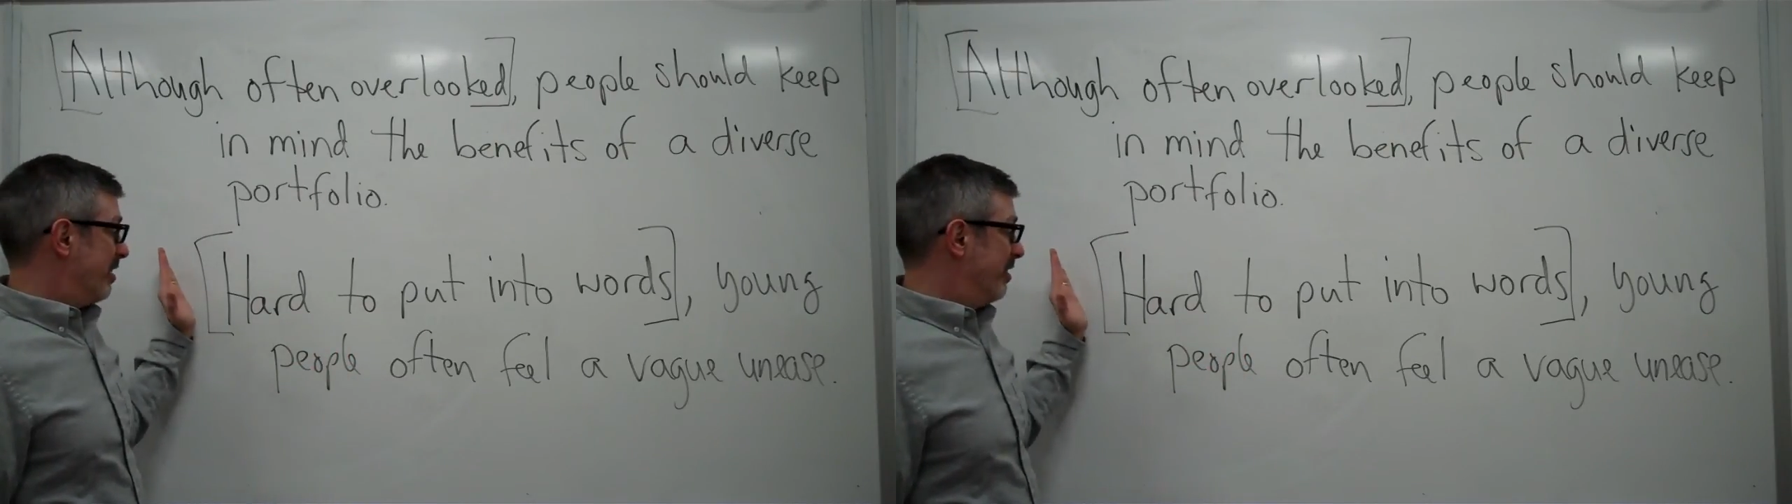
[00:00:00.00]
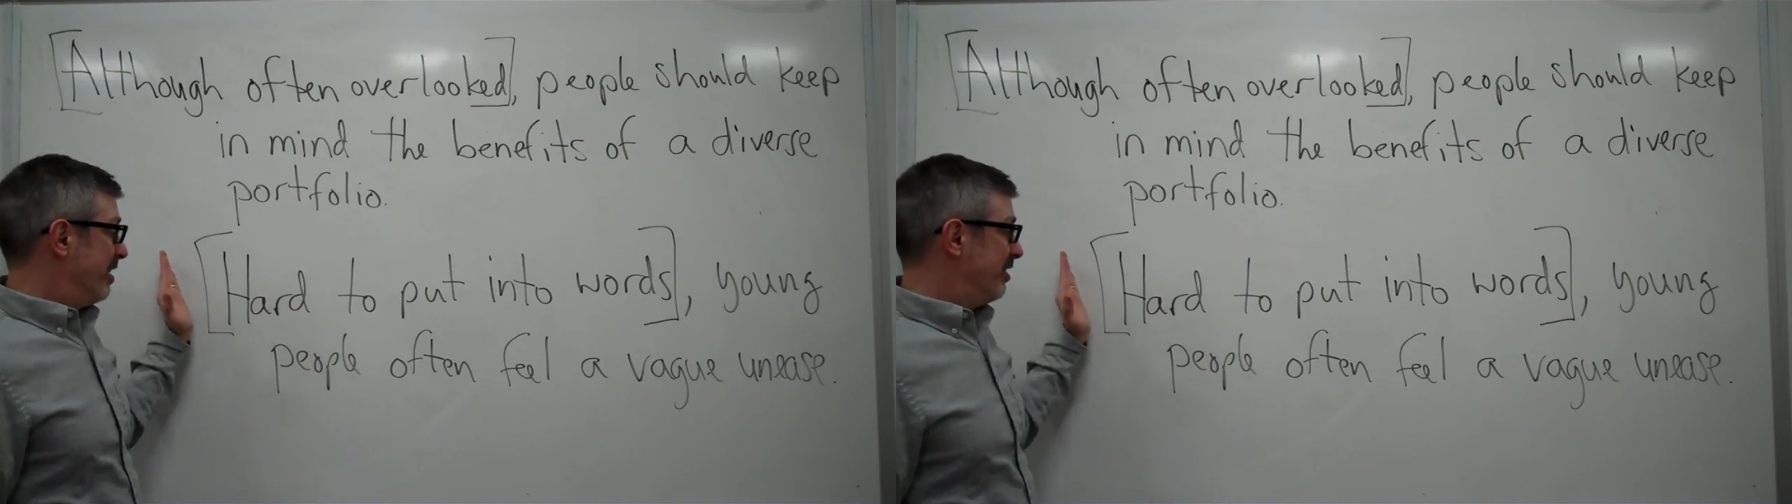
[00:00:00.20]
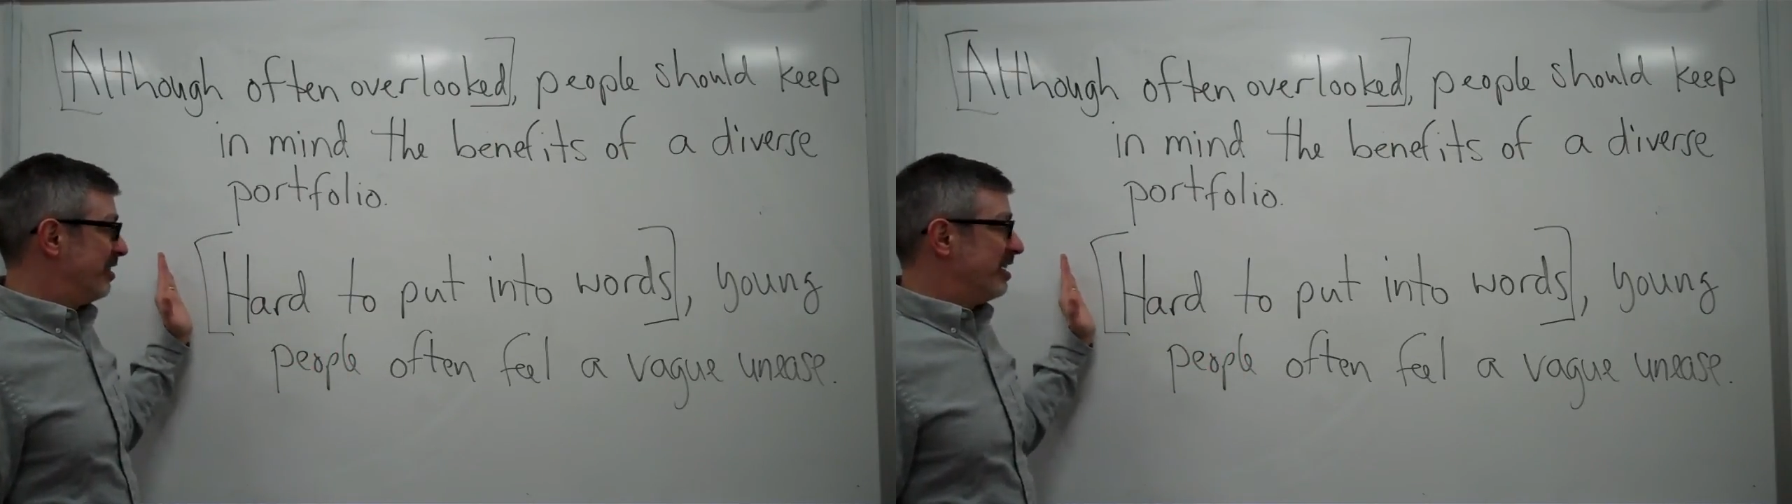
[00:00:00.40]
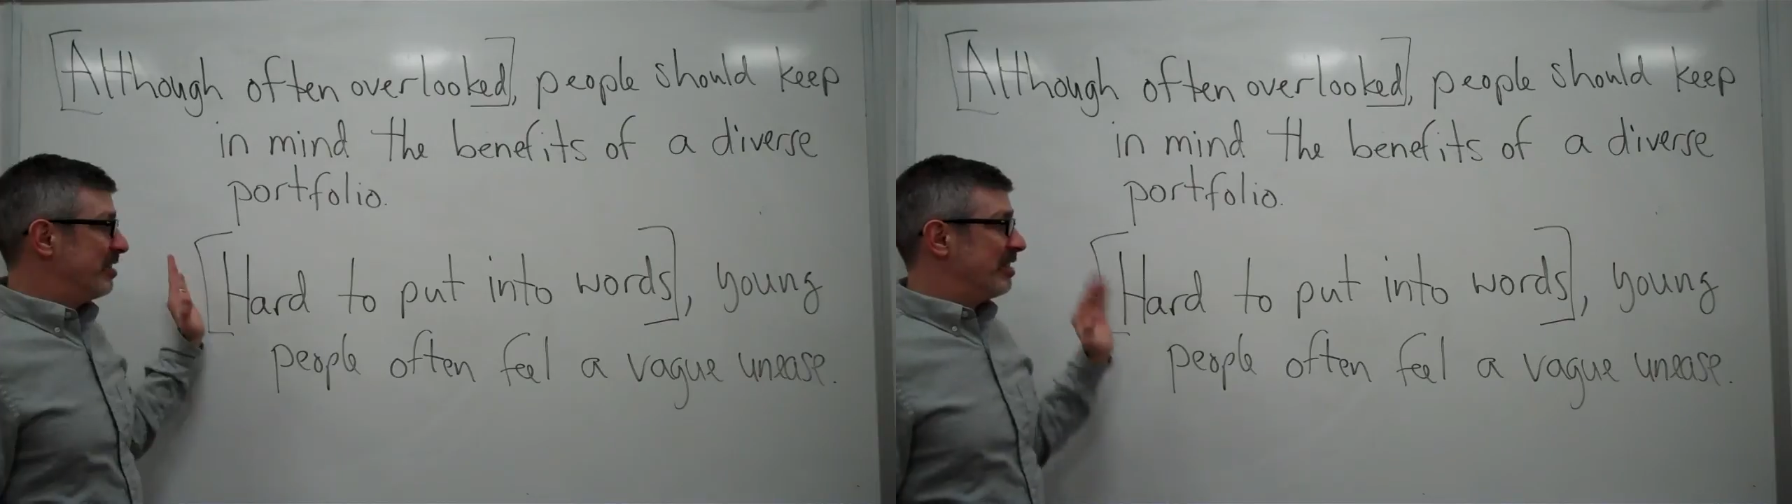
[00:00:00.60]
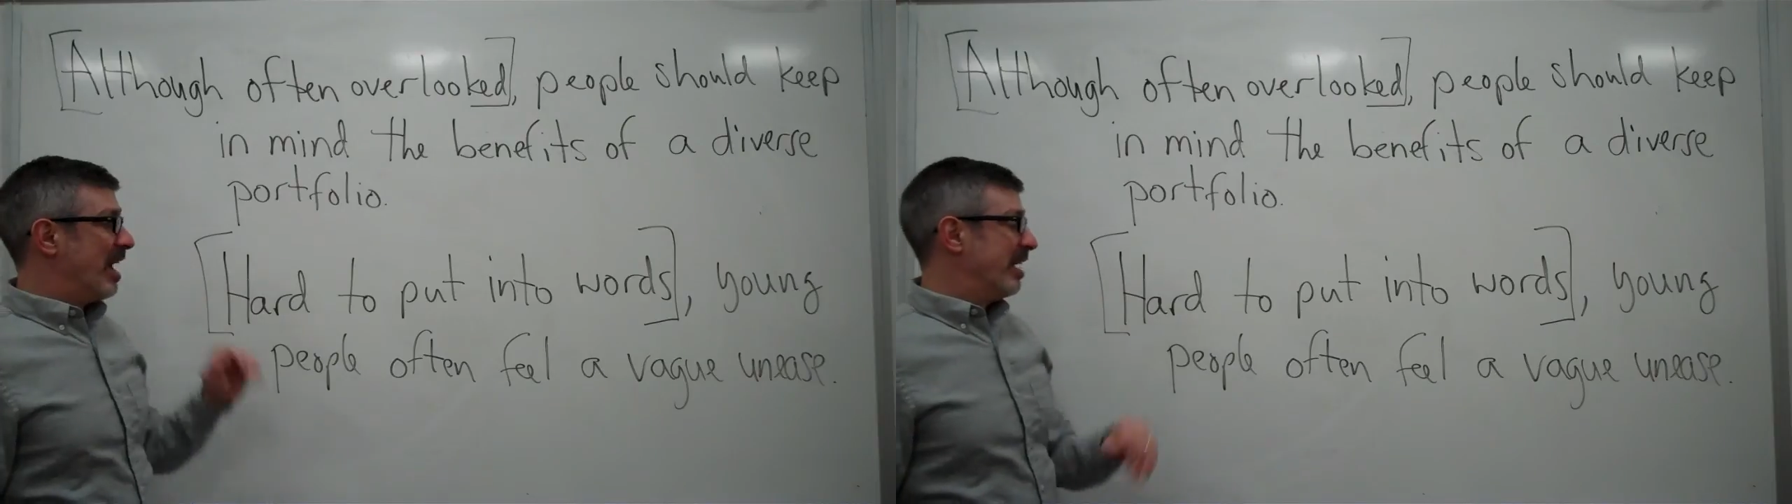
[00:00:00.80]
This is
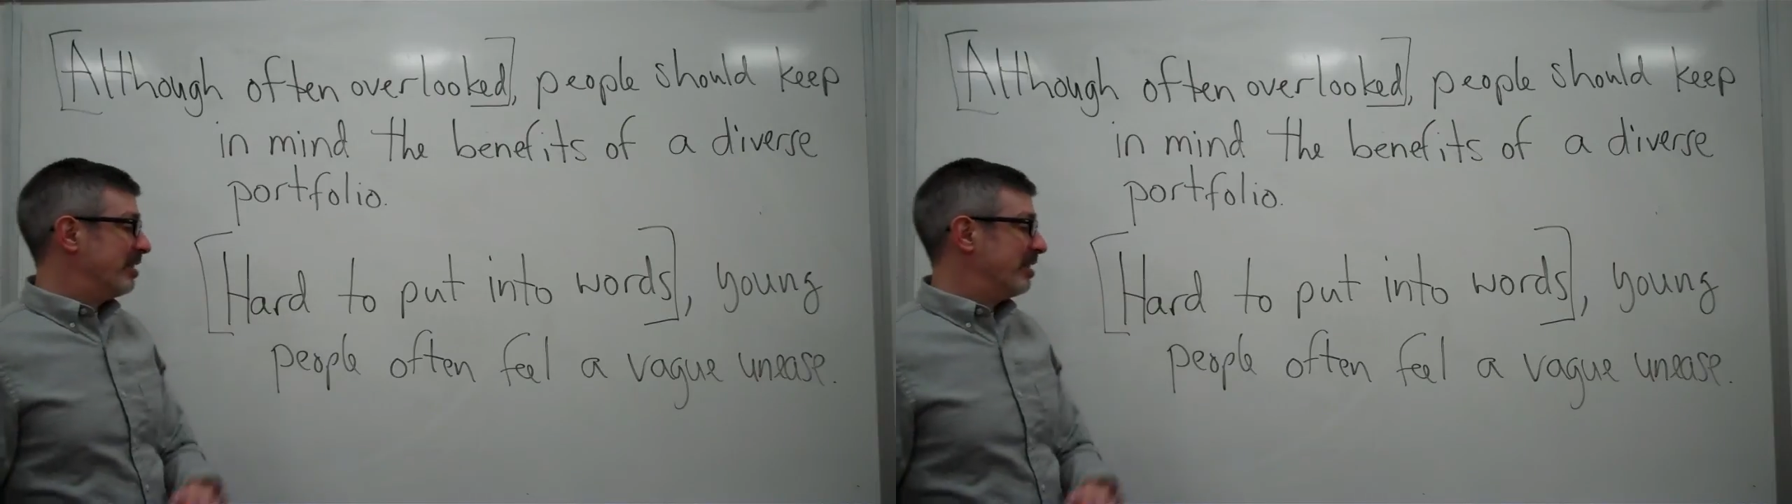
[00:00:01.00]
saying